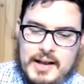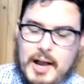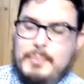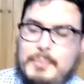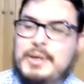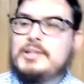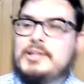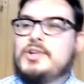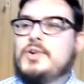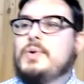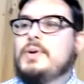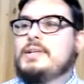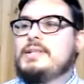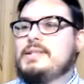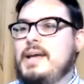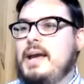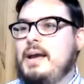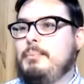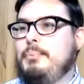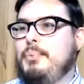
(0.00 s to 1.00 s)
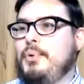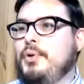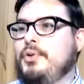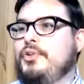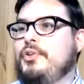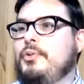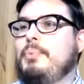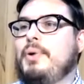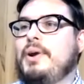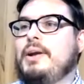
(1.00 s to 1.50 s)
coming to his temple
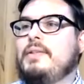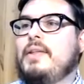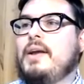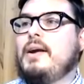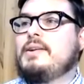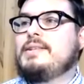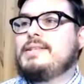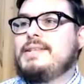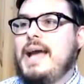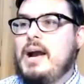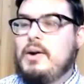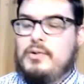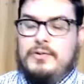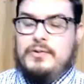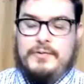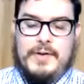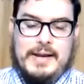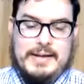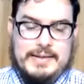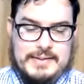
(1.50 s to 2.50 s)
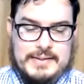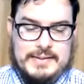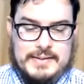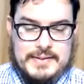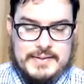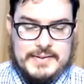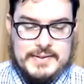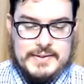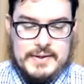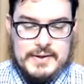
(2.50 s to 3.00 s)
to bring their
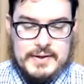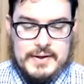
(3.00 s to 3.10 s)
sacrifices.